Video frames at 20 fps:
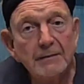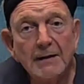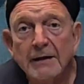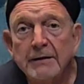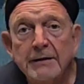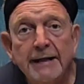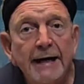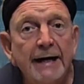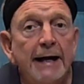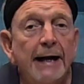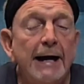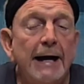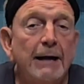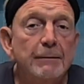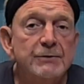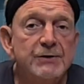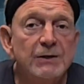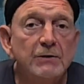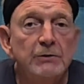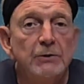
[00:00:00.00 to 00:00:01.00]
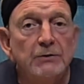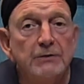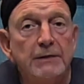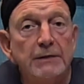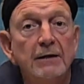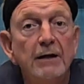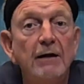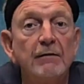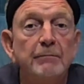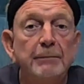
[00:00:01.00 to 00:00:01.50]
that I absolutely
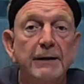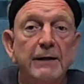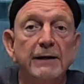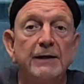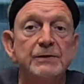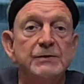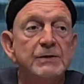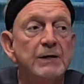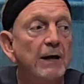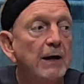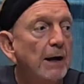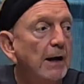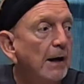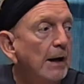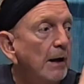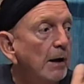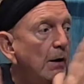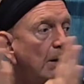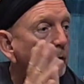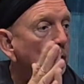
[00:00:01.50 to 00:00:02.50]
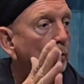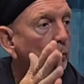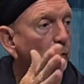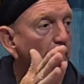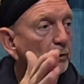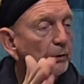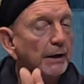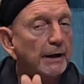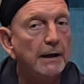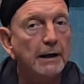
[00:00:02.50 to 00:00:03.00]
love, because we're
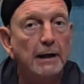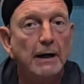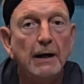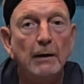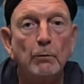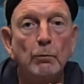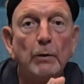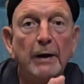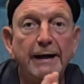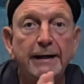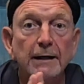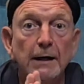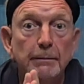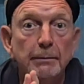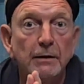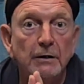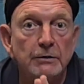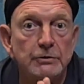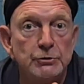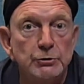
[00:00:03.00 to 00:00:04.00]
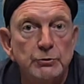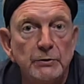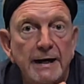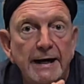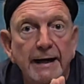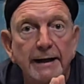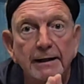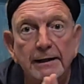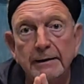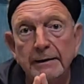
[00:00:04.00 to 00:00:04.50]
going to wake up our
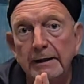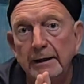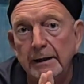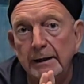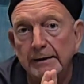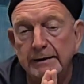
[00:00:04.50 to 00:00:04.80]
dragon.